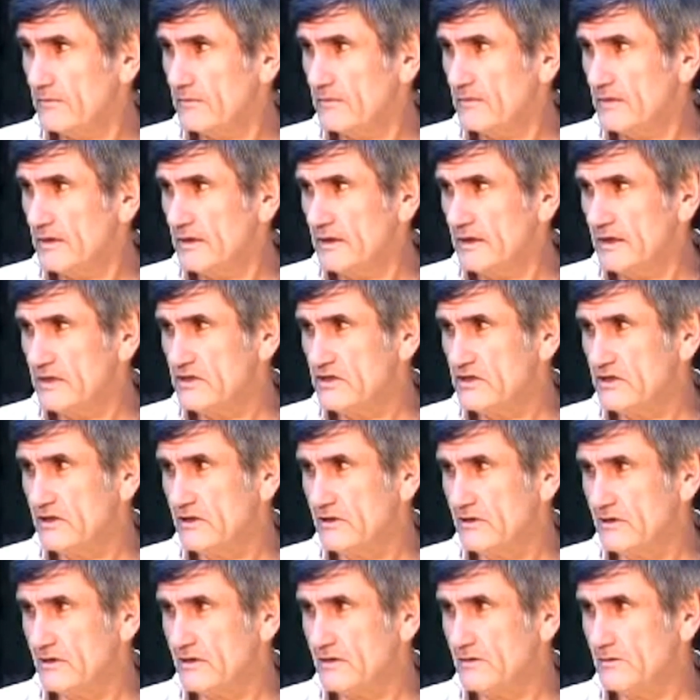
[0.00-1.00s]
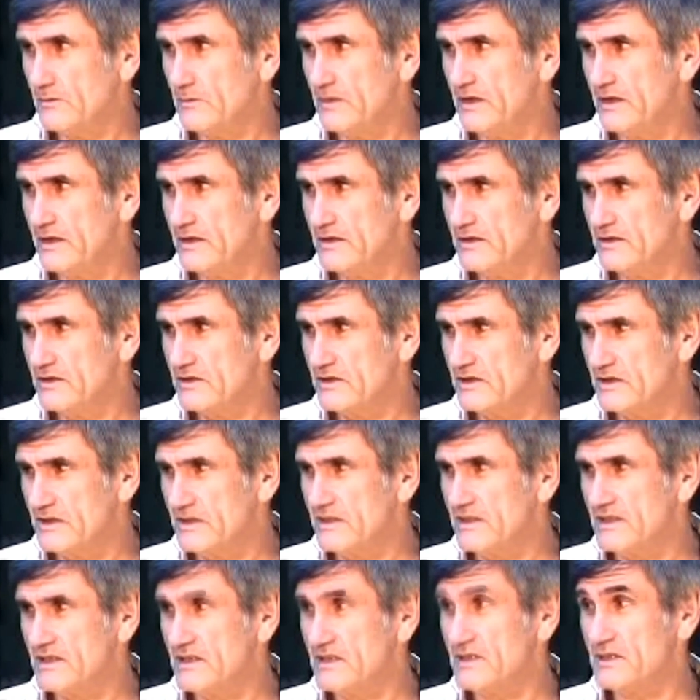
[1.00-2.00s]
And then she looked at me and she
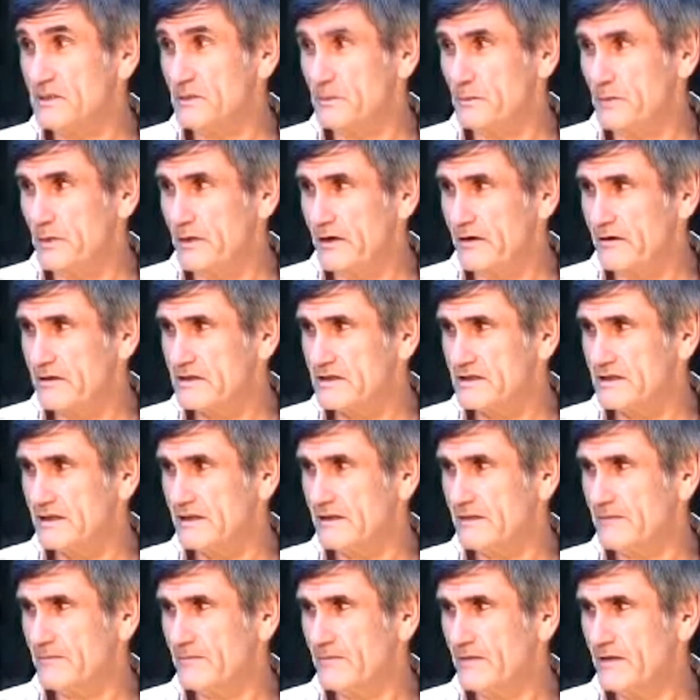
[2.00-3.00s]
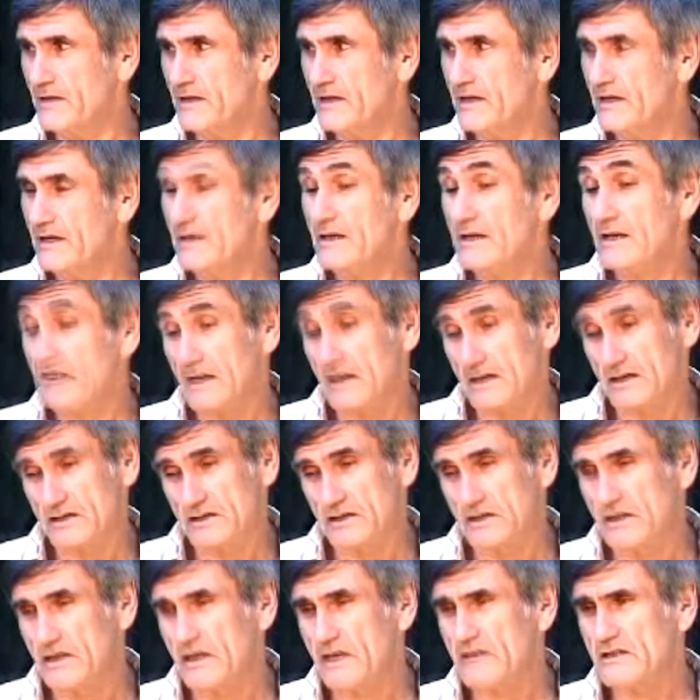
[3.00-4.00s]
says, it's embarrassing. I
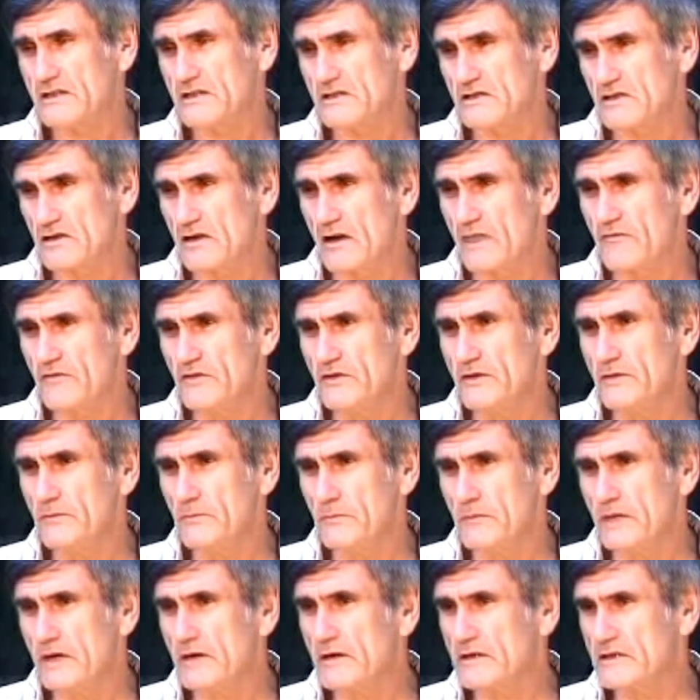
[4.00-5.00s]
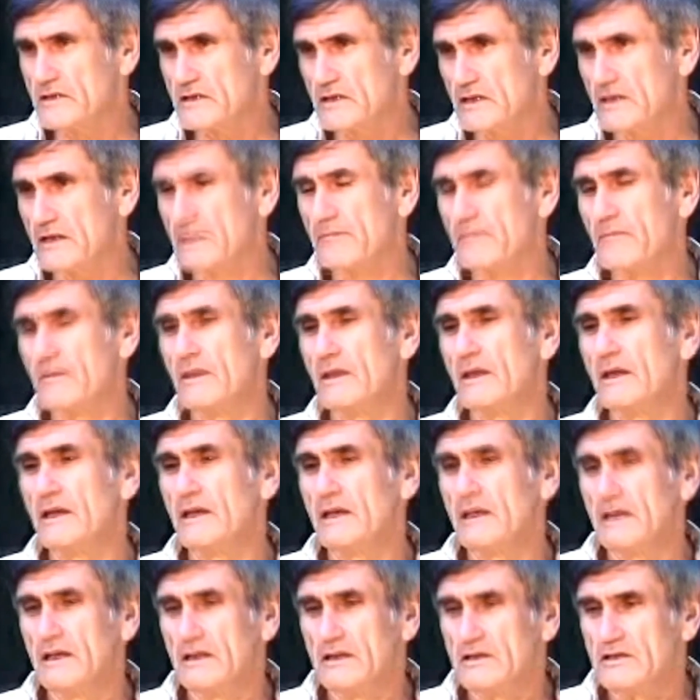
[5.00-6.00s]
said, yes, it's often embarrassing
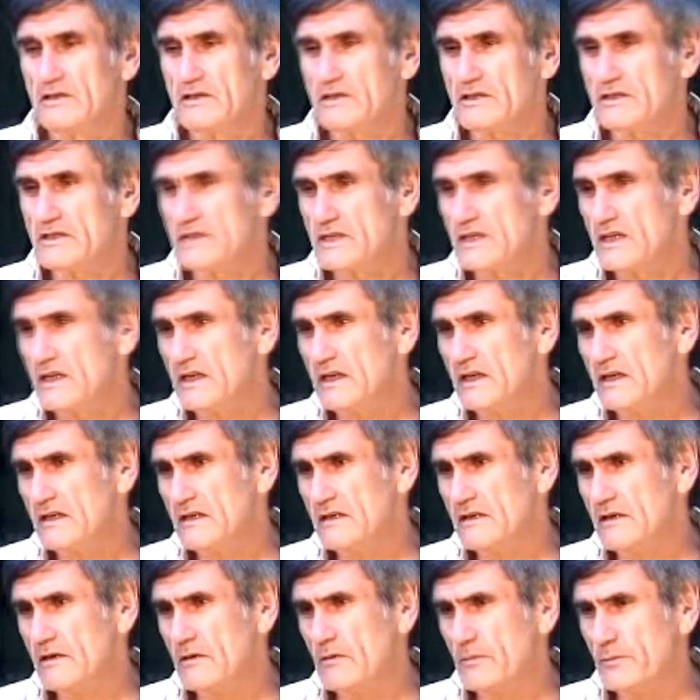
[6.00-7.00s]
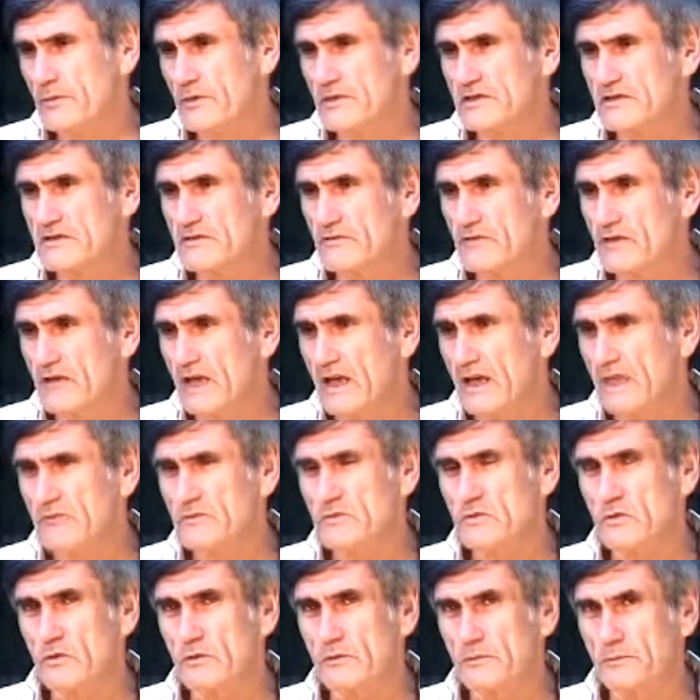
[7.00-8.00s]
to see the oppressive
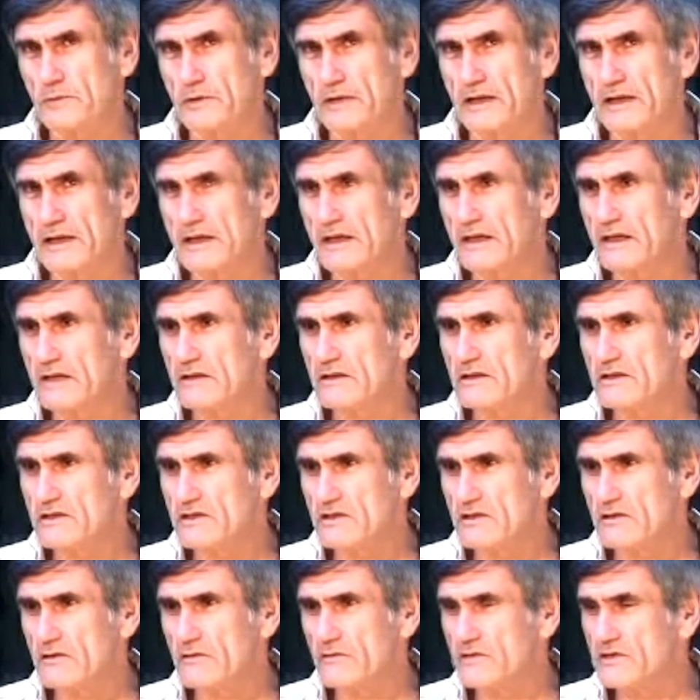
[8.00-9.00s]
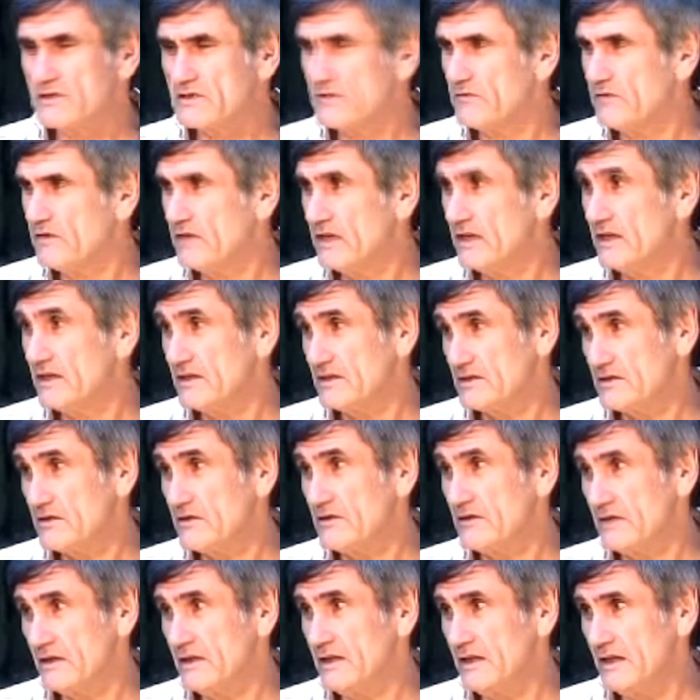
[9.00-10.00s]
games we're playing in the service of getting
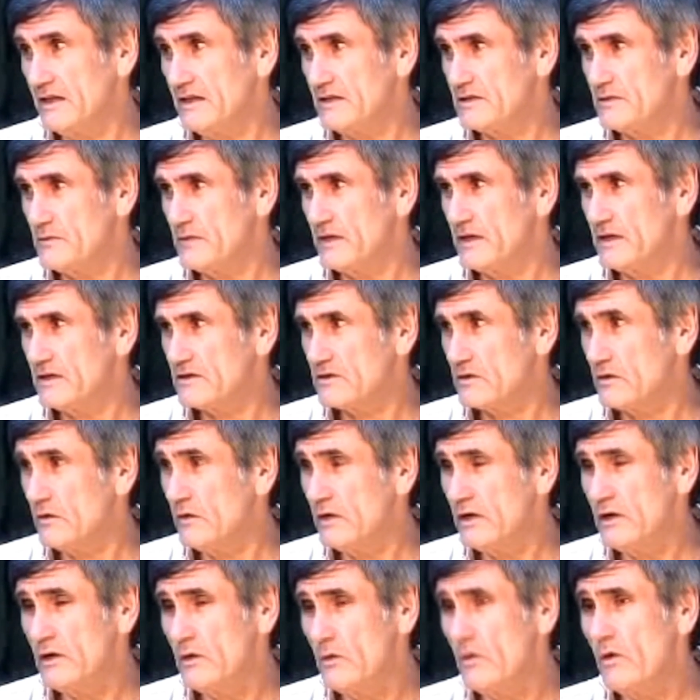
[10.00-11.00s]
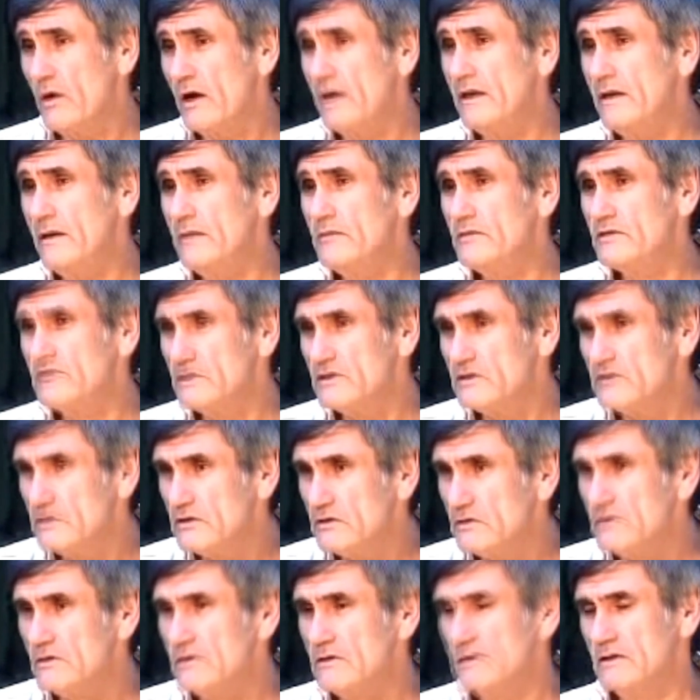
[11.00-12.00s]
certain needs met. So what do you want him to
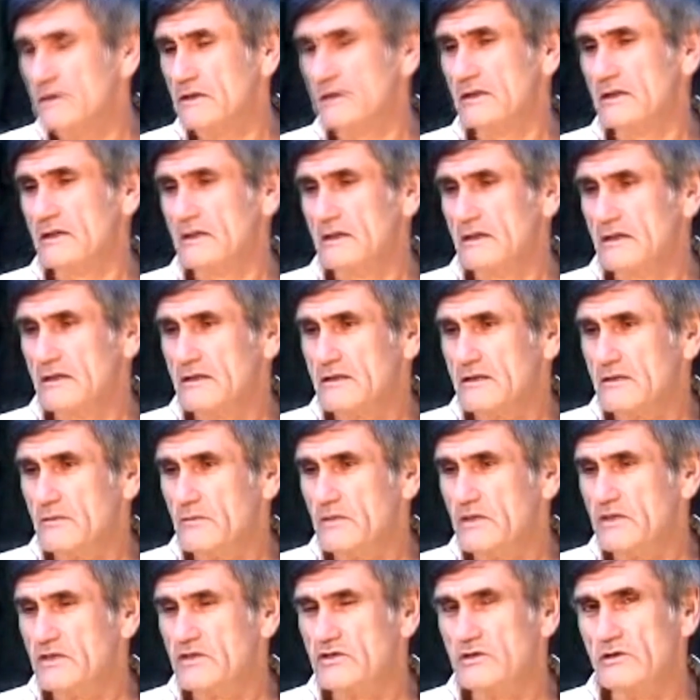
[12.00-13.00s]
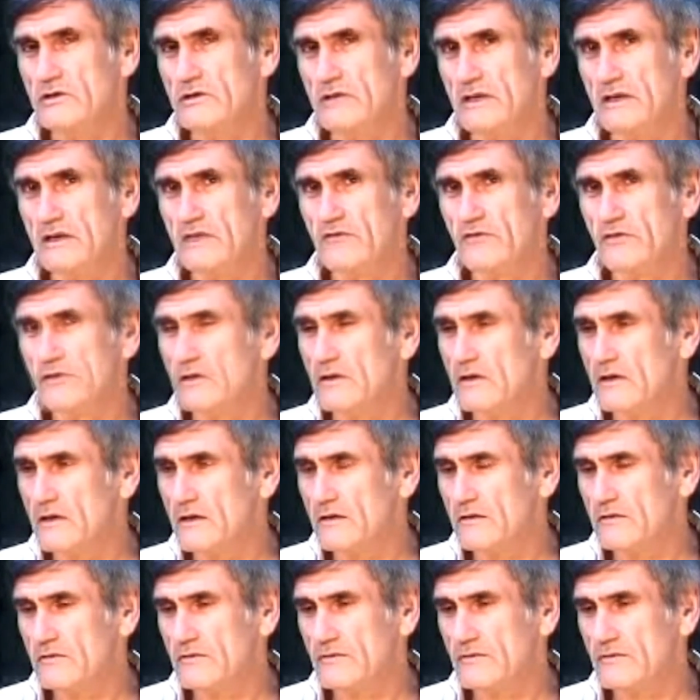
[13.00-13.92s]
do to meet your need for love?